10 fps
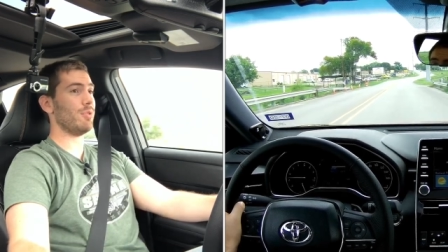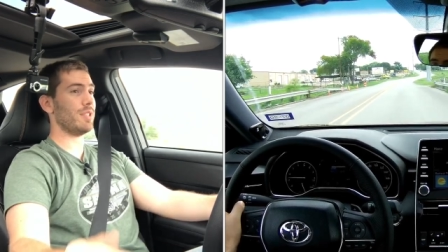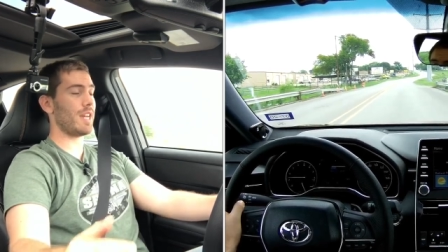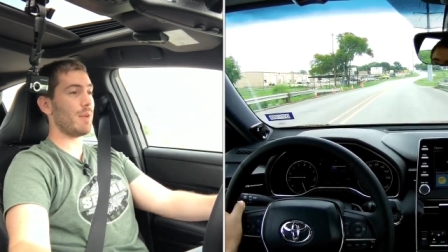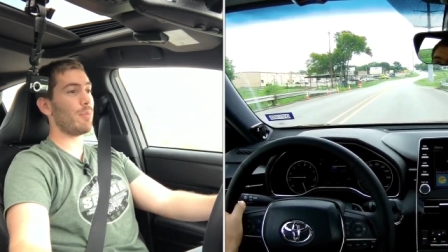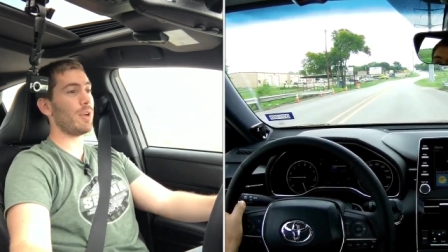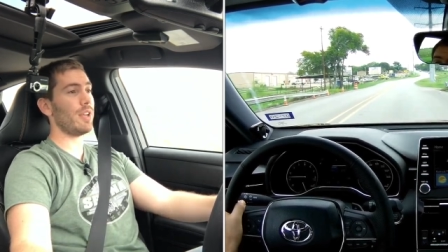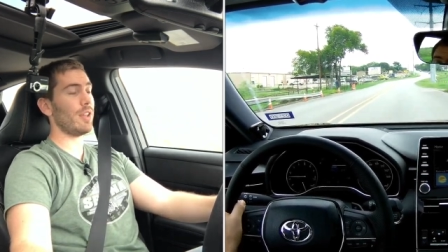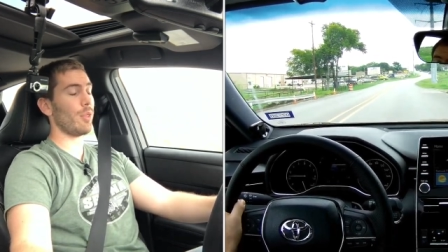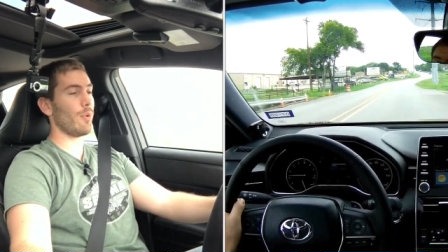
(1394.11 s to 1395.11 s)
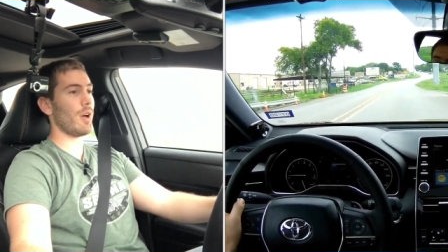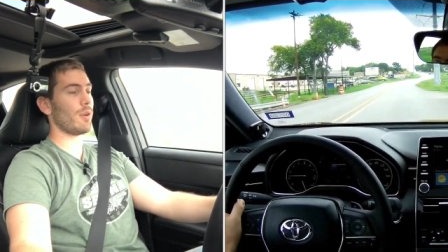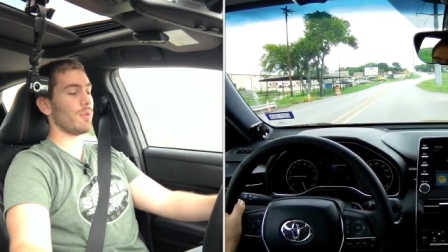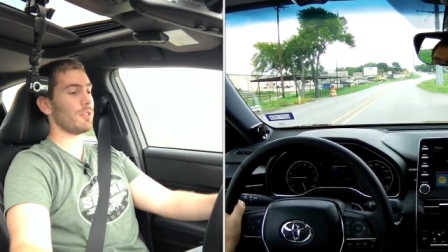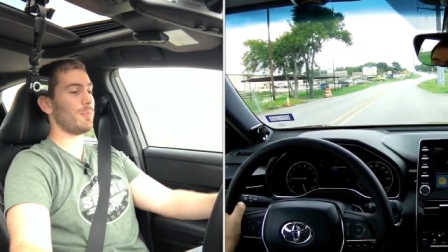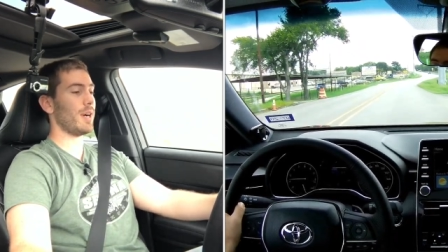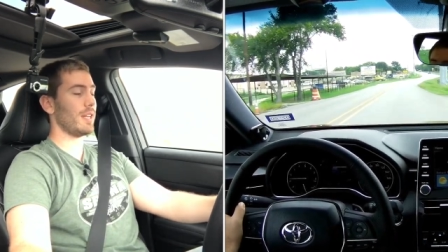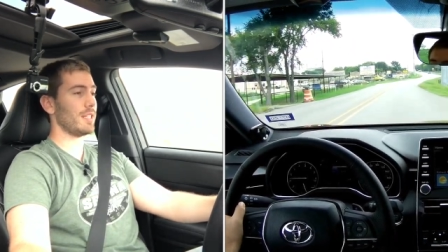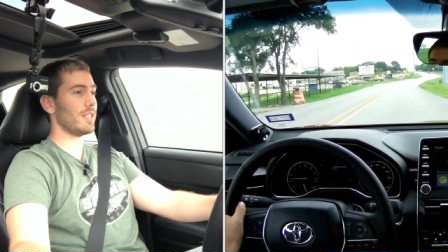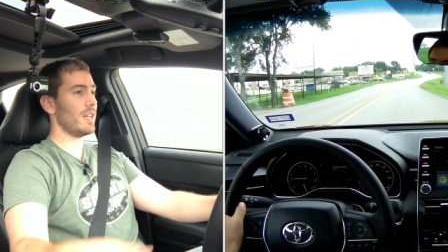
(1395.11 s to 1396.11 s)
It's got pretty good throttle response